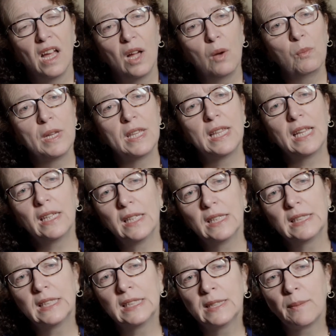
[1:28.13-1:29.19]
And we think
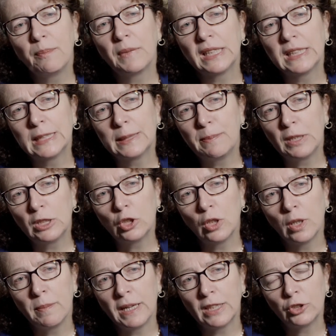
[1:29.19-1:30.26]
this is something
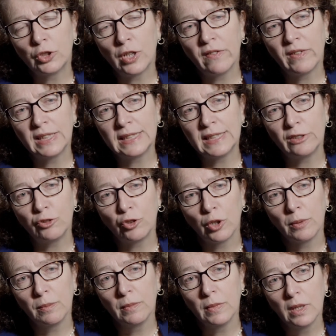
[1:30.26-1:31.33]
special about Dravet
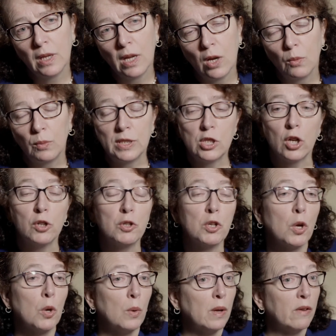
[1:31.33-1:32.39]
syndrome. We don't
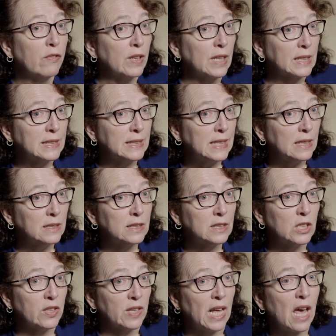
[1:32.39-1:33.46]
know if it extends
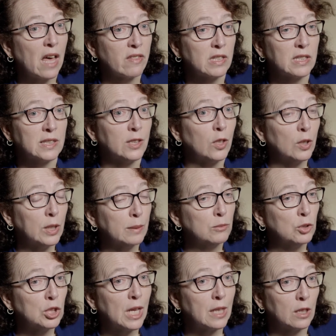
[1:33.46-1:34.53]
to the other sodium
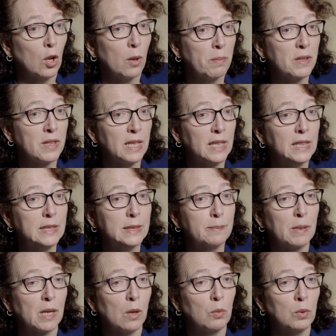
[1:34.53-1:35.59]
channelopathies,
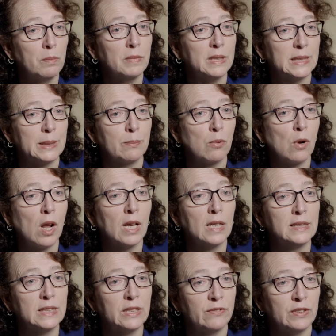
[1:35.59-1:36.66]
but I wouldn't be
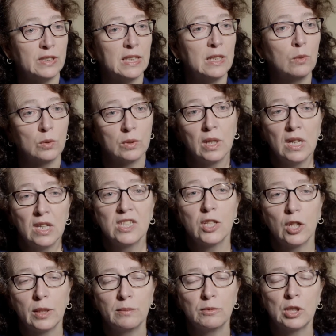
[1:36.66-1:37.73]
surprised if it did, or
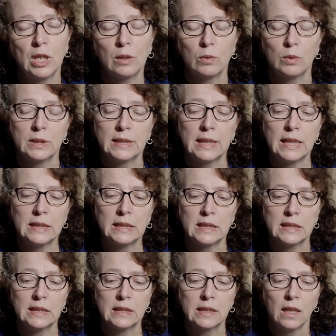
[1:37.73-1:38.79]
sodium channel
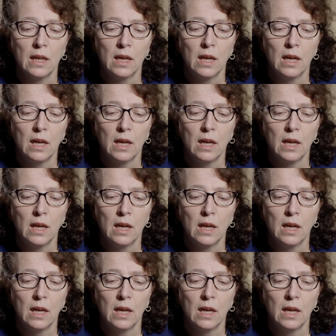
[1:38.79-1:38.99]
diseases.